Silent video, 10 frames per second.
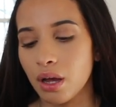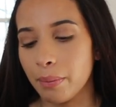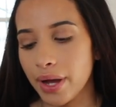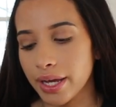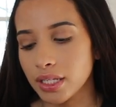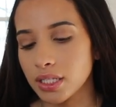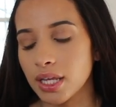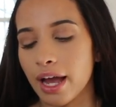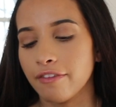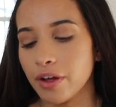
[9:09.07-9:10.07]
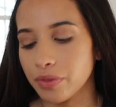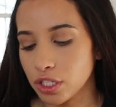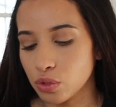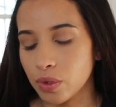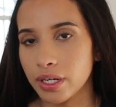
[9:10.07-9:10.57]
But I found
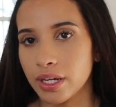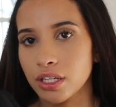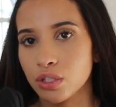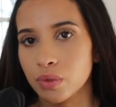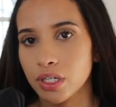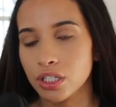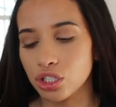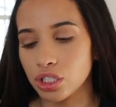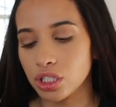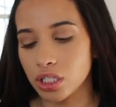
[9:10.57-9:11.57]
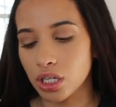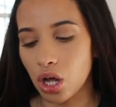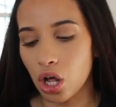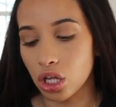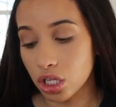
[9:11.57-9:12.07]
this one and this one is just
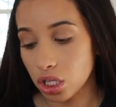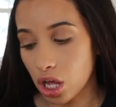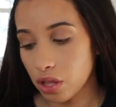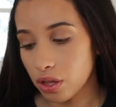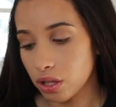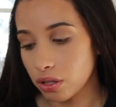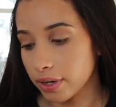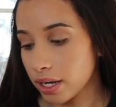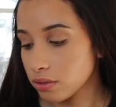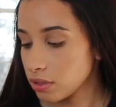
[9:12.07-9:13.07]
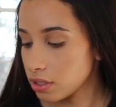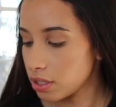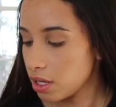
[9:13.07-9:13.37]
all cloth all around.